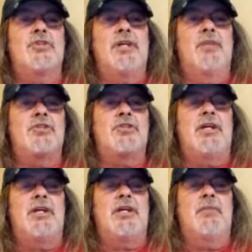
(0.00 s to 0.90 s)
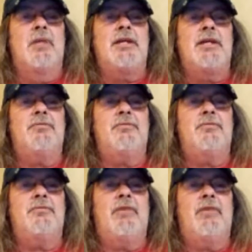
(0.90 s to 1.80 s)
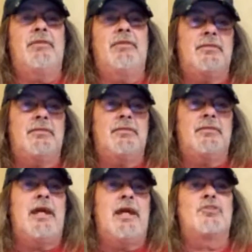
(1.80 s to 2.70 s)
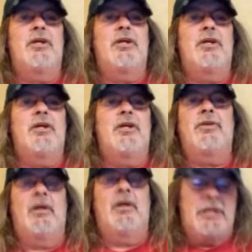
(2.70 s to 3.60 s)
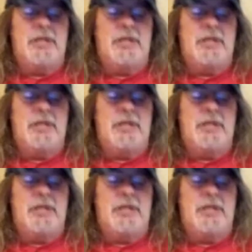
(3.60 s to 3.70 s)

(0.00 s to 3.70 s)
to send money, and they had to split it with the company.